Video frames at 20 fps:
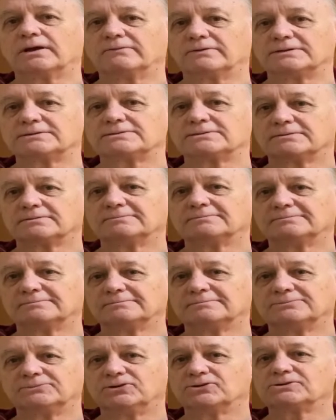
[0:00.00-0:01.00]
of us,
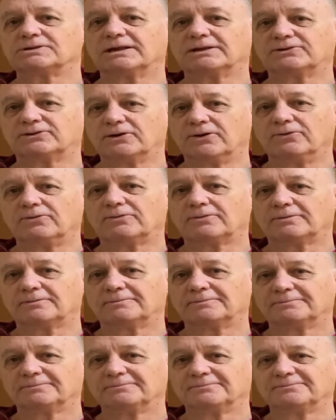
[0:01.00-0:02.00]
just like Toth.
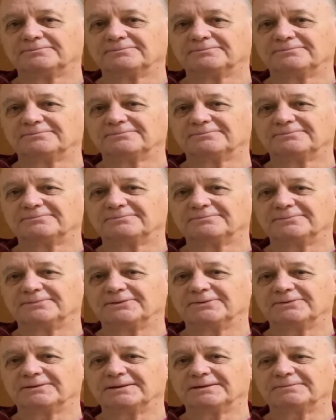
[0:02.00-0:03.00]

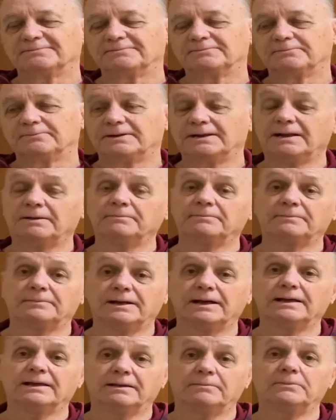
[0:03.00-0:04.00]
Okay. But
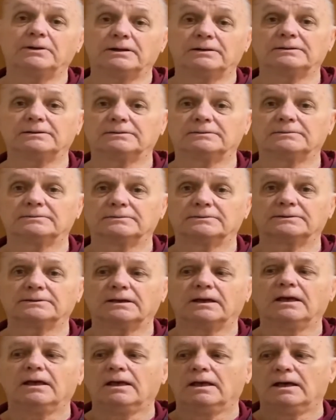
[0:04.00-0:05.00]
I am Atlan.
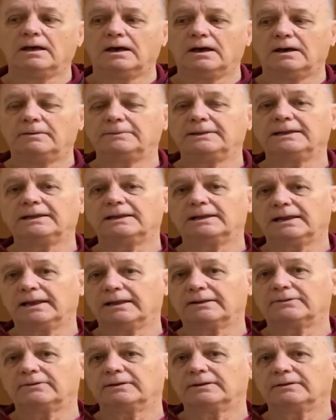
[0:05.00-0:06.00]
Okay. I'm the
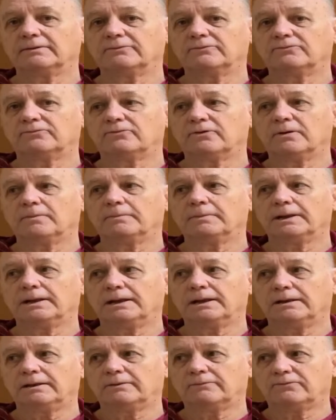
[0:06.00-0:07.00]
Atlantean from
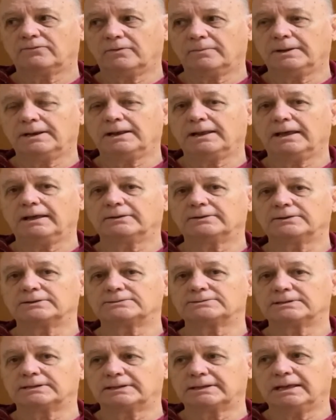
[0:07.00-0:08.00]

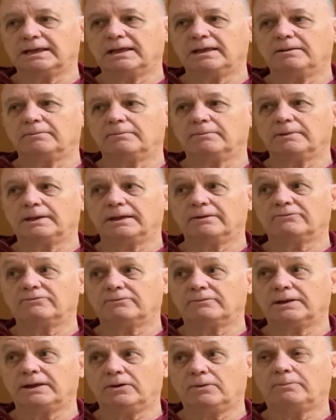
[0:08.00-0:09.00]
Atlantis that came and
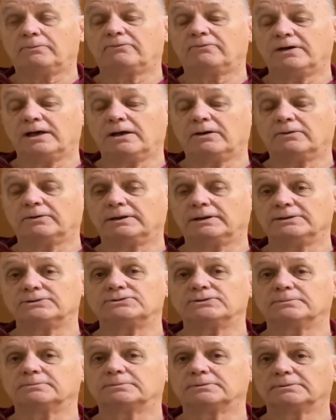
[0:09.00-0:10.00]
helped found
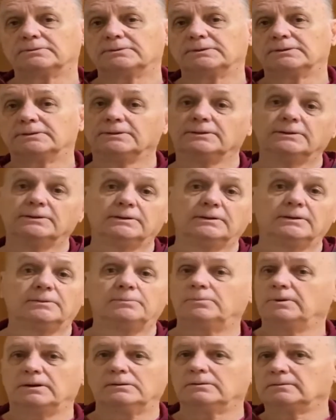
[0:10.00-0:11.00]
Egypt.
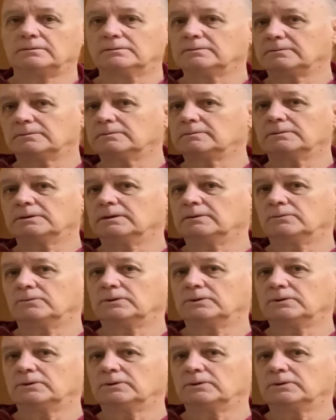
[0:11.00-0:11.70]
But I don't